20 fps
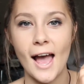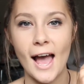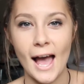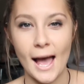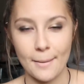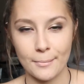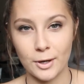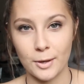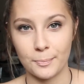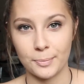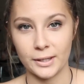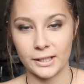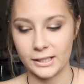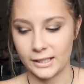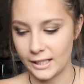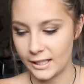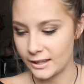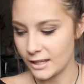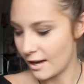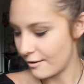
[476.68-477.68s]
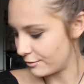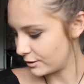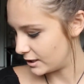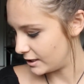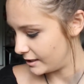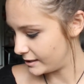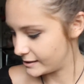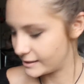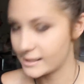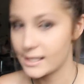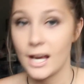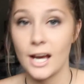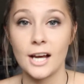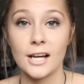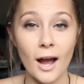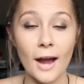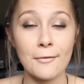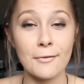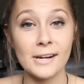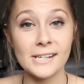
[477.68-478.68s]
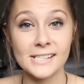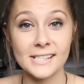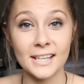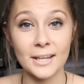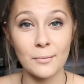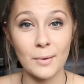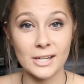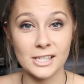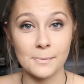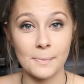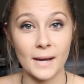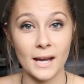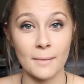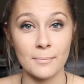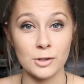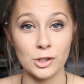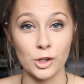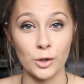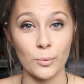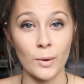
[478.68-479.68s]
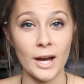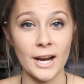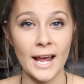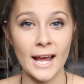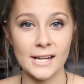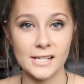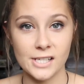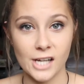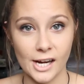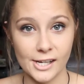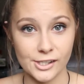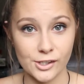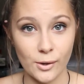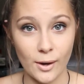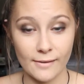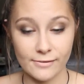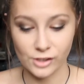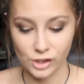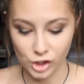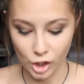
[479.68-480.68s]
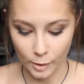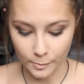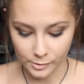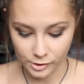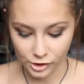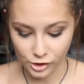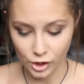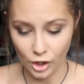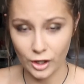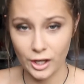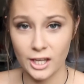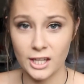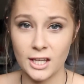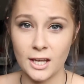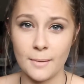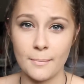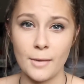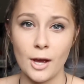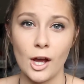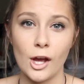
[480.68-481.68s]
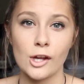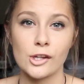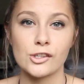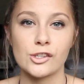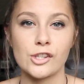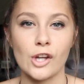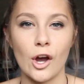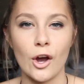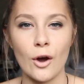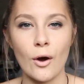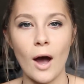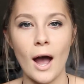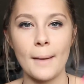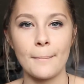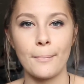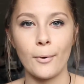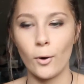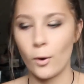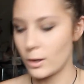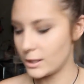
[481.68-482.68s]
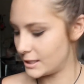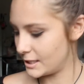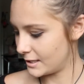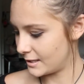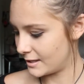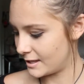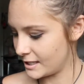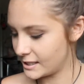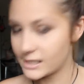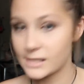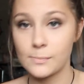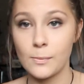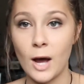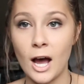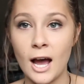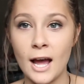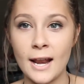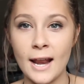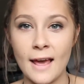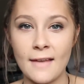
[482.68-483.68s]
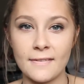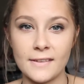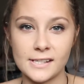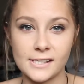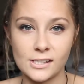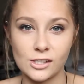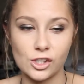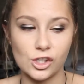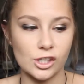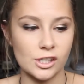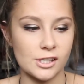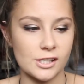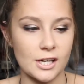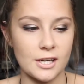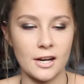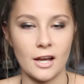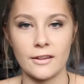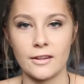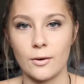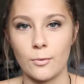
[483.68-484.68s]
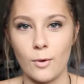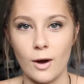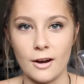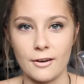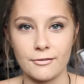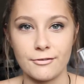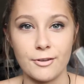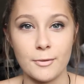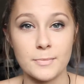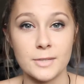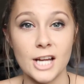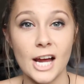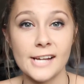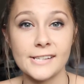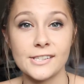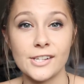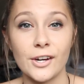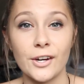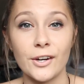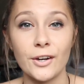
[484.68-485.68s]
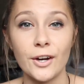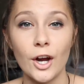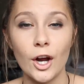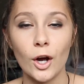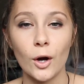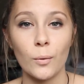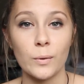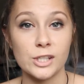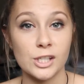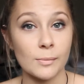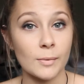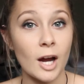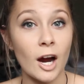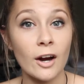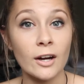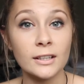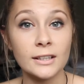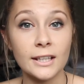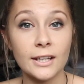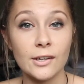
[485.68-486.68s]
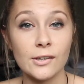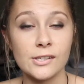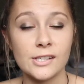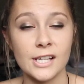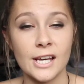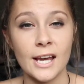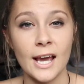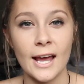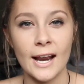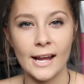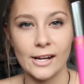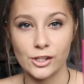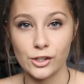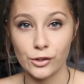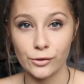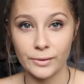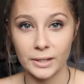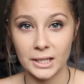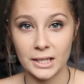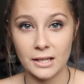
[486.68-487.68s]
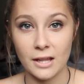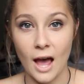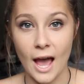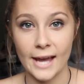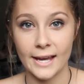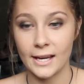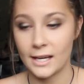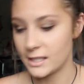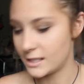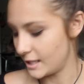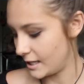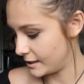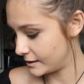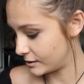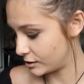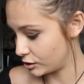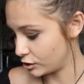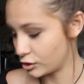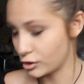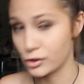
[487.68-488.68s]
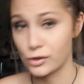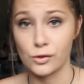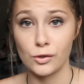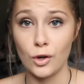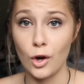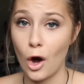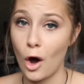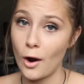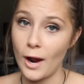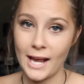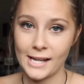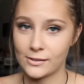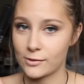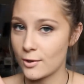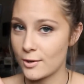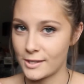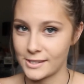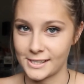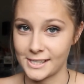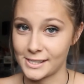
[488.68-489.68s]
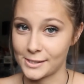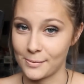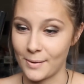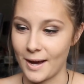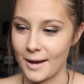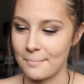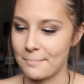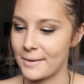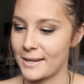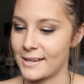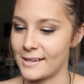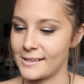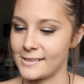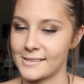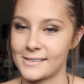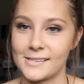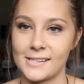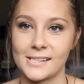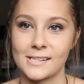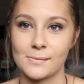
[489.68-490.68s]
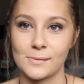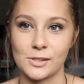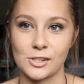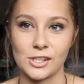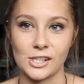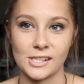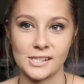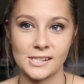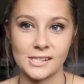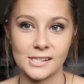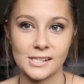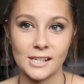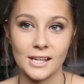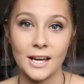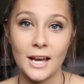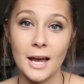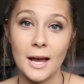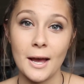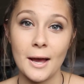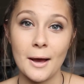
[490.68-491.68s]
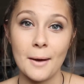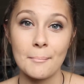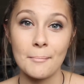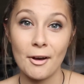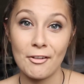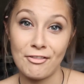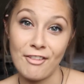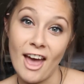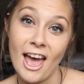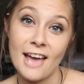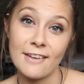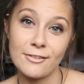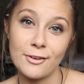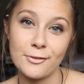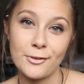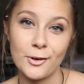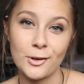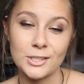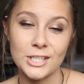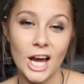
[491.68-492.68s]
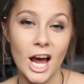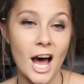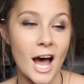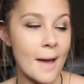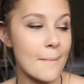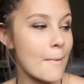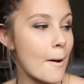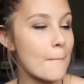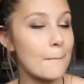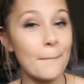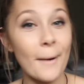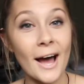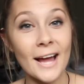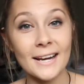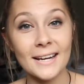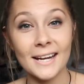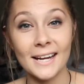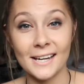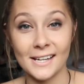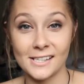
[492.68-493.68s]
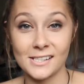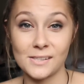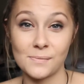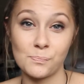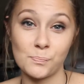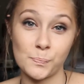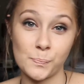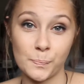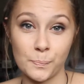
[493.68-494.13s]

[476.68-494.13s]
am completely in love with this. I recently went to pick up a new one, and Daiso stopped stocking them, so I bought this one, and this is just another one from Daiso, which I'm currently using, and I do really like it. It's not as good as this one because this was just my fave of all time, but it is